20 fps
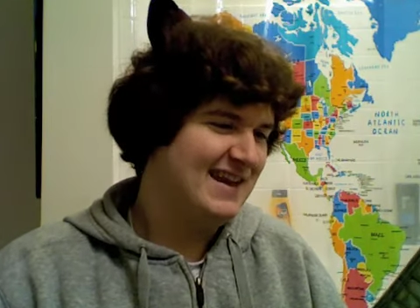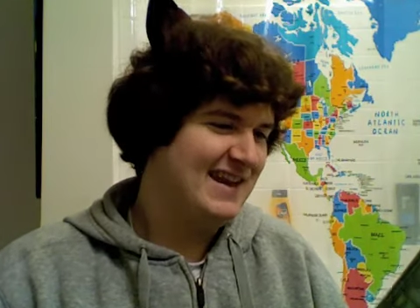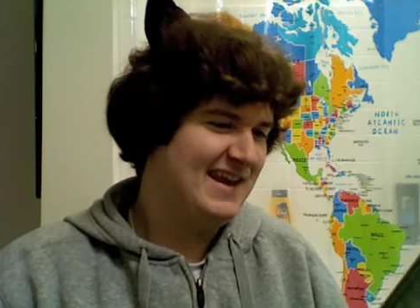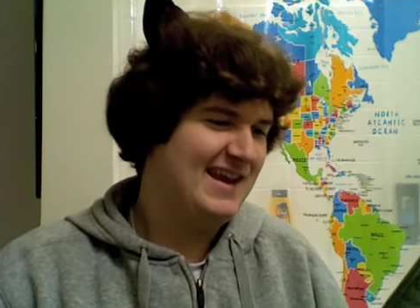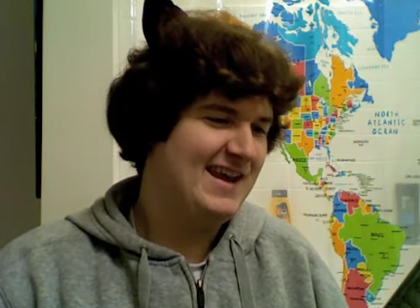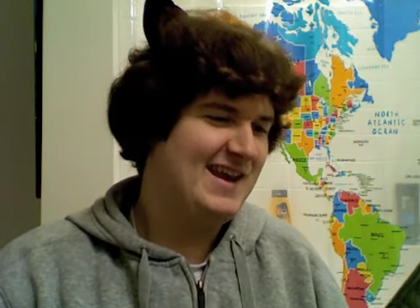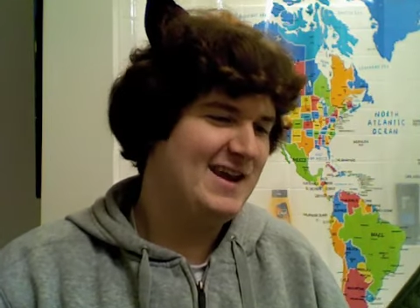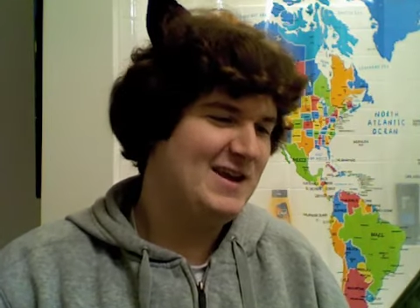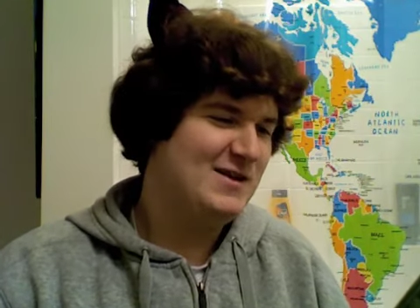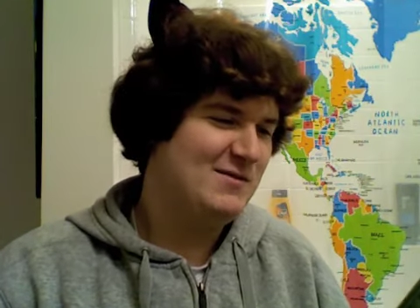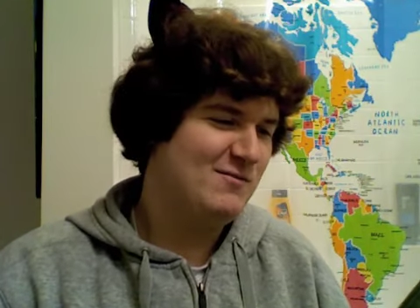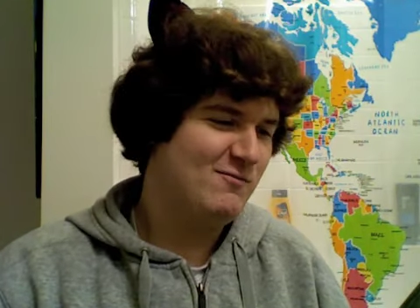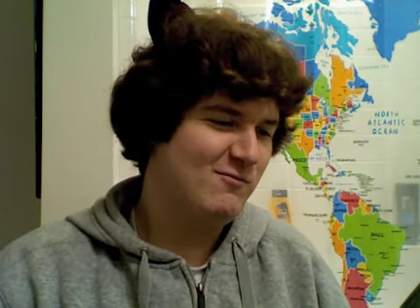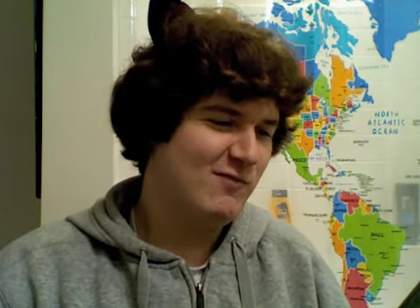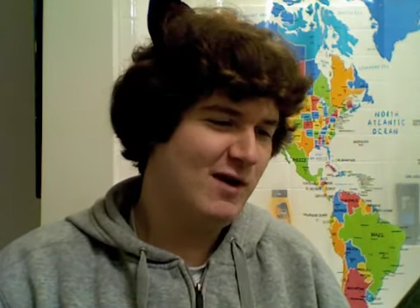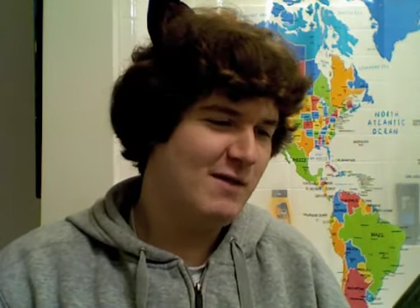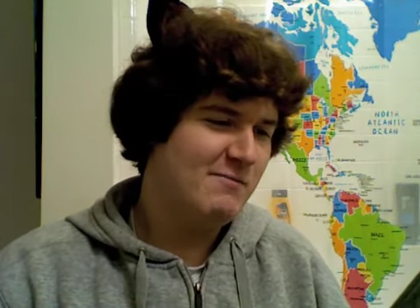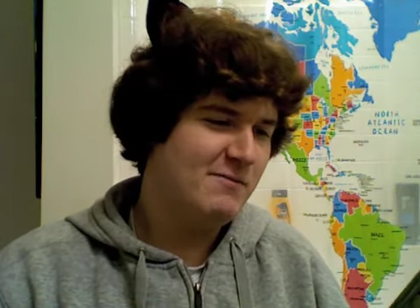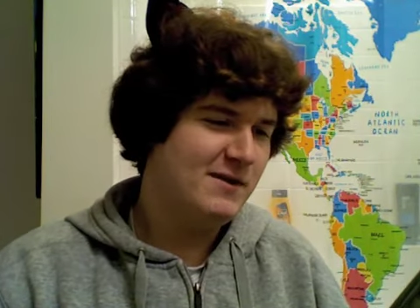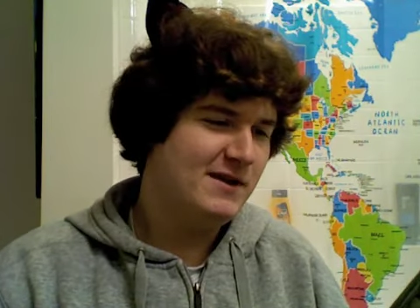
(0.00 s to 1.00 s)
a
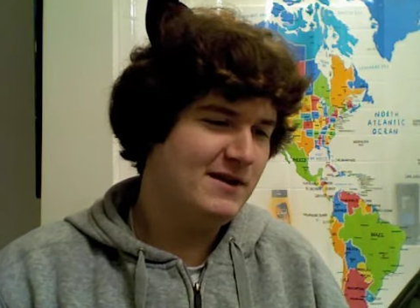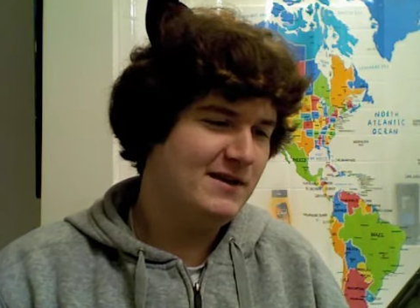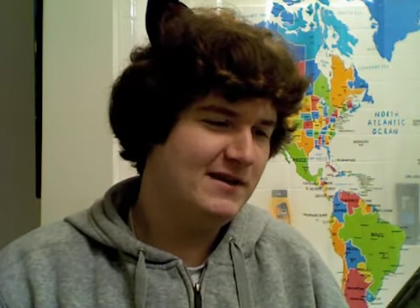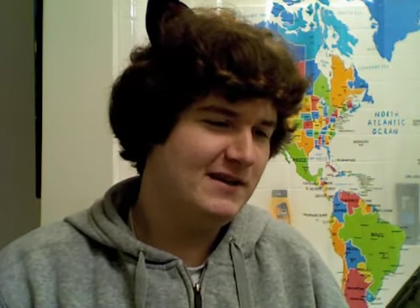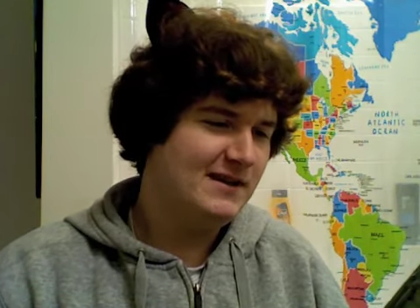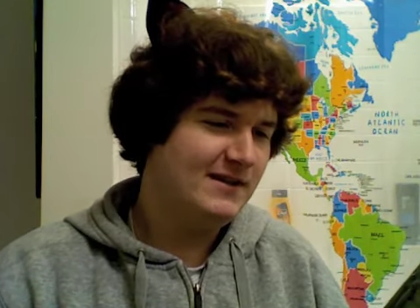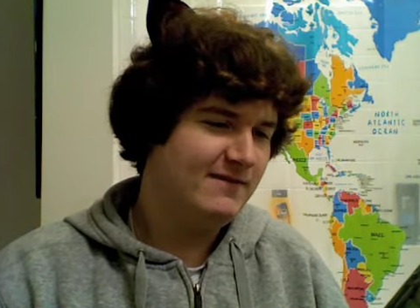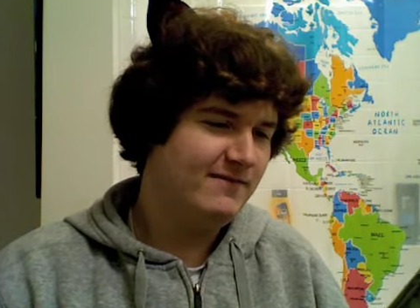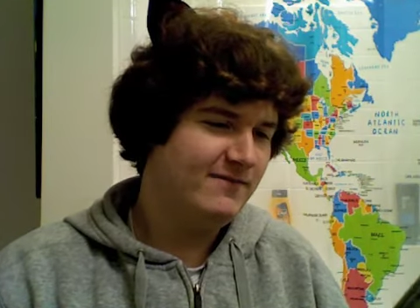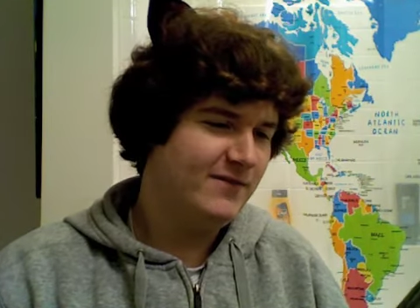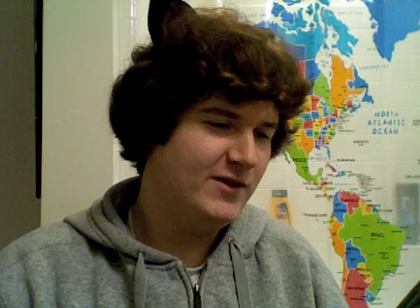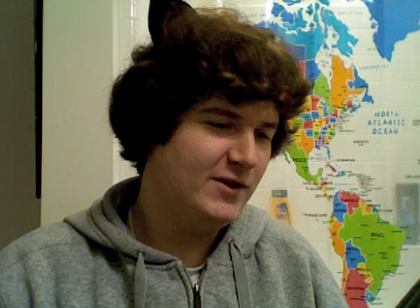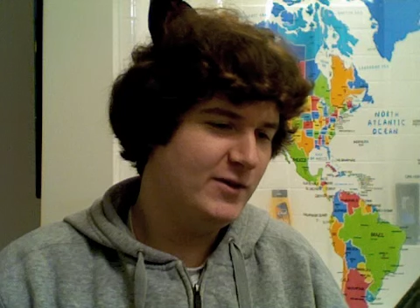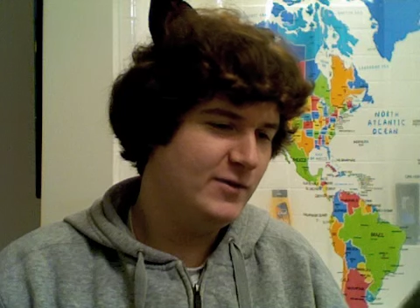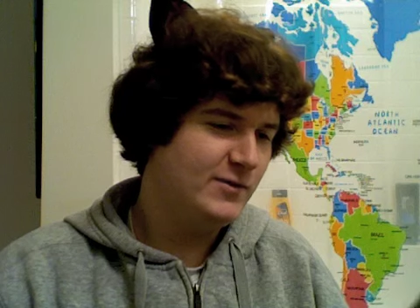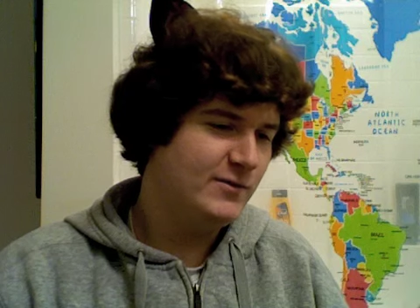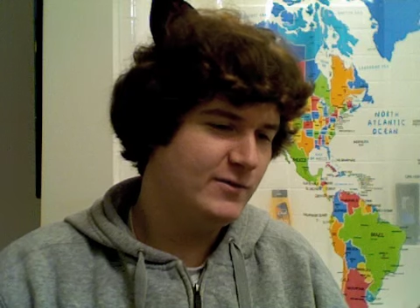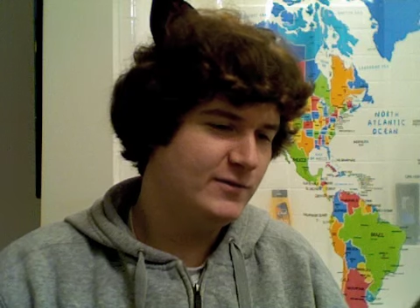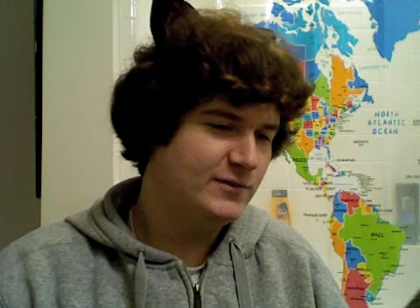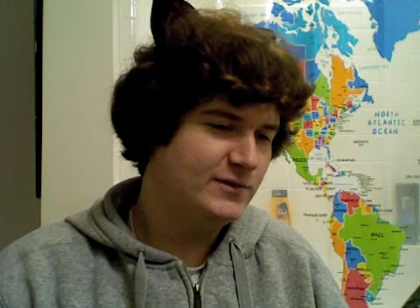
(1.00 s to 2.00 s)
weapon
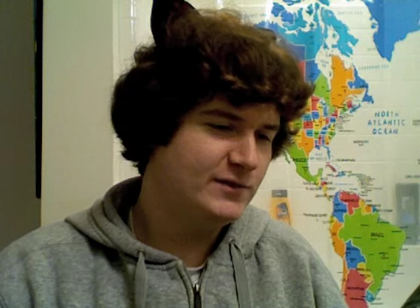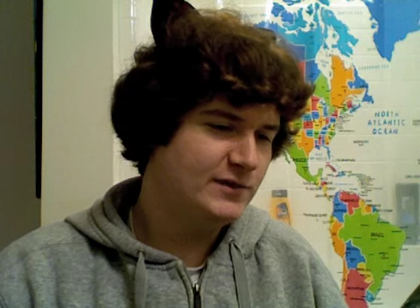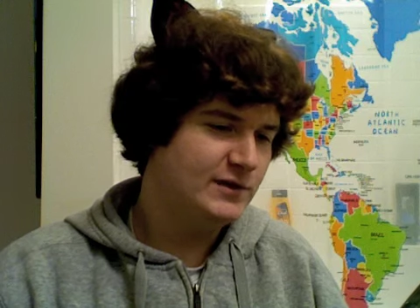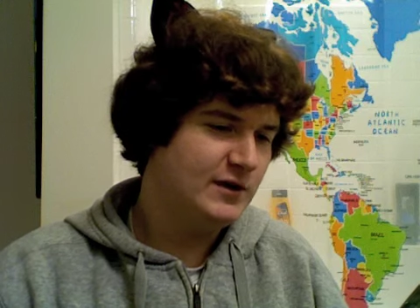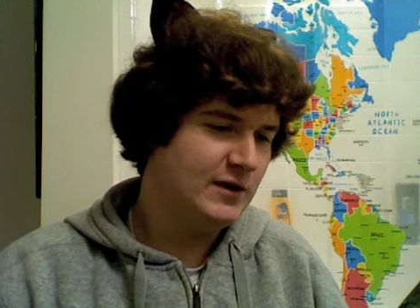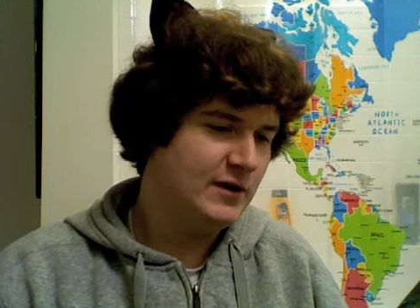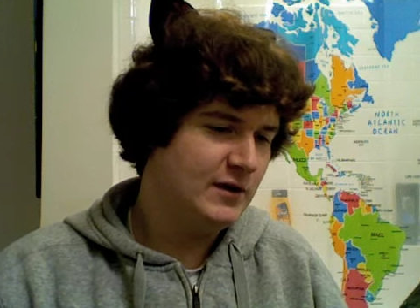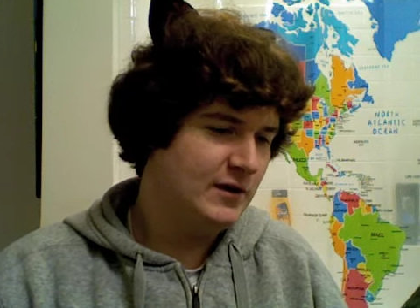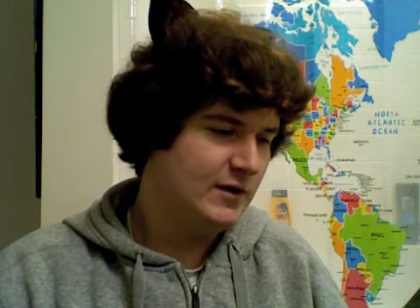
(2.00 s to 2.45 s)
infused